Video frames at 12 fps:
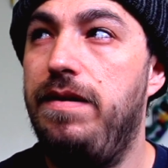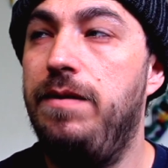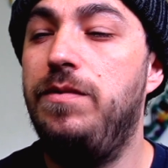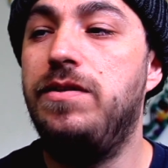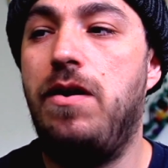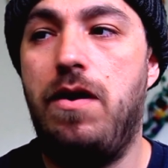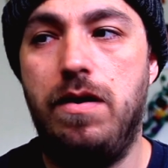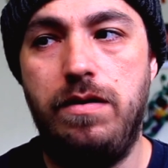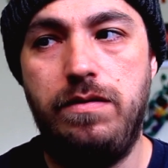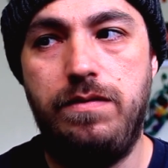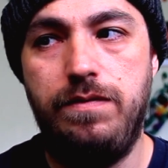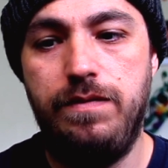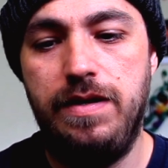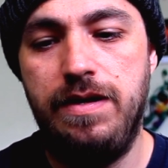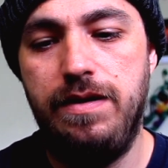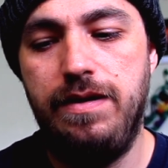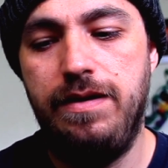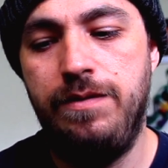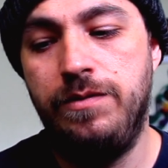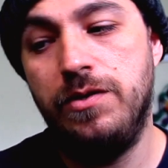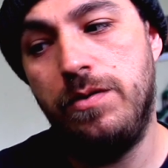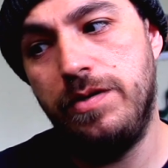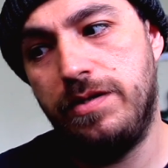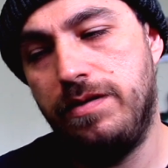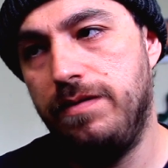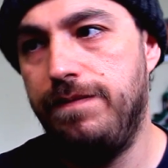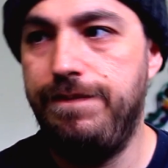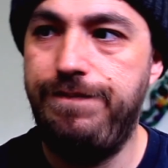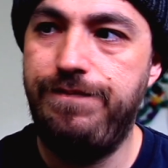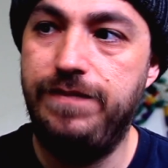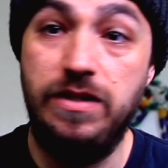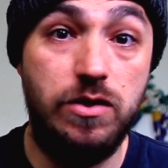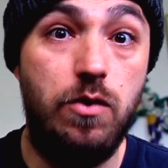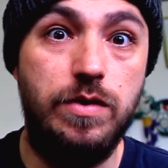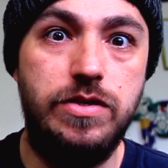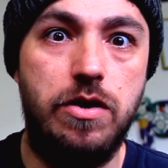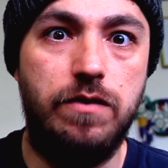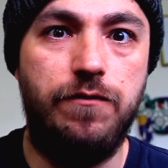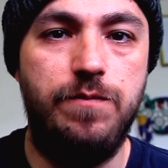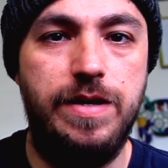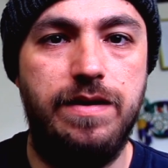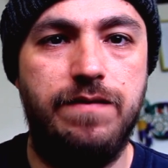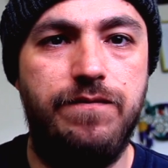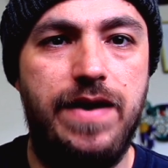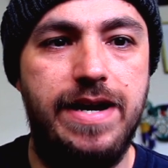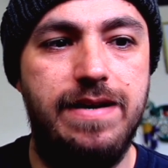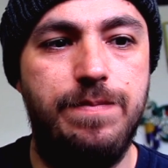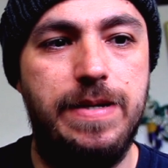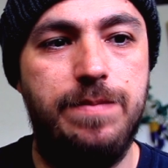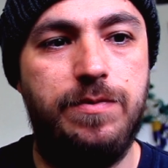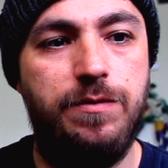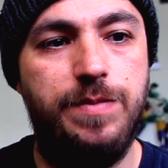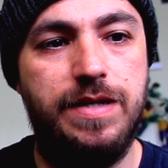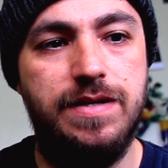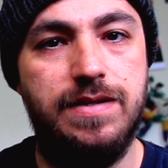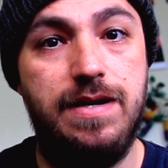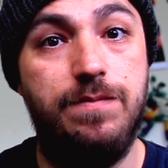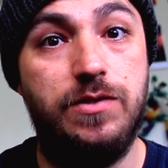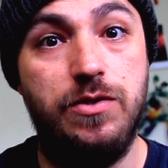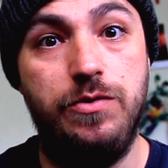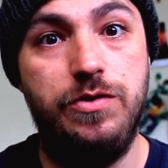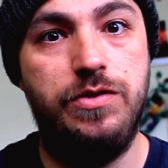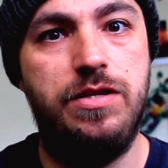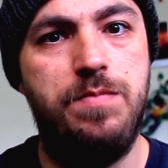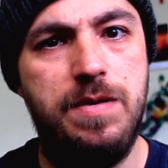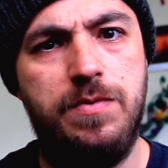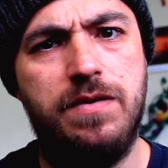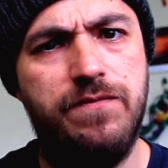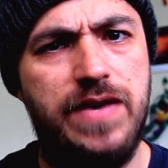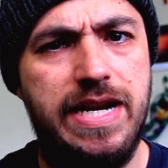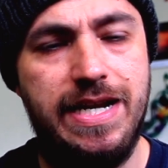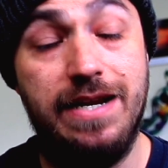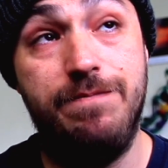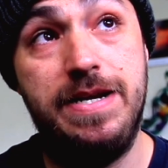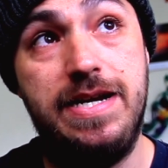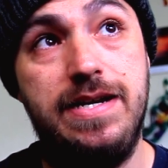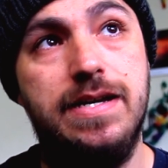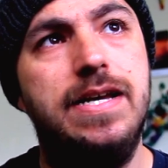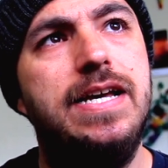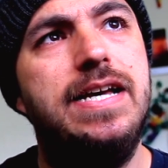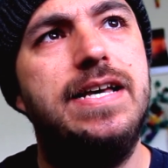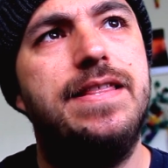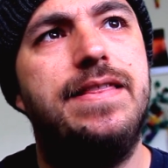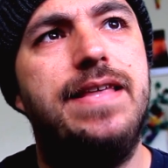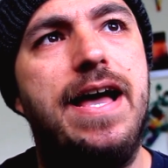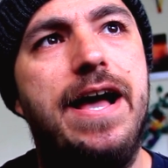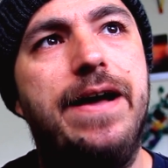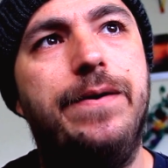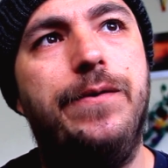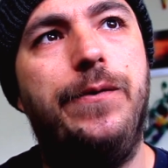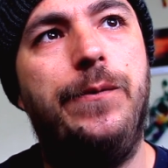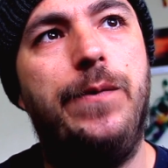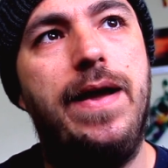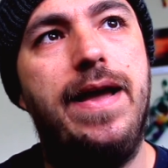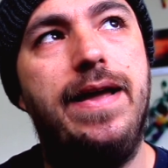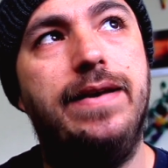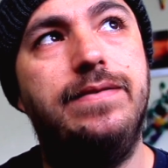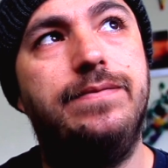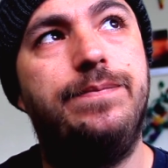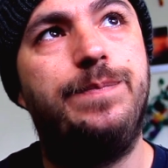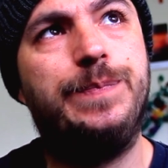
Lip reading: It was hard. It's always hard for me to confide in people because I'm so used to people confiding in me that when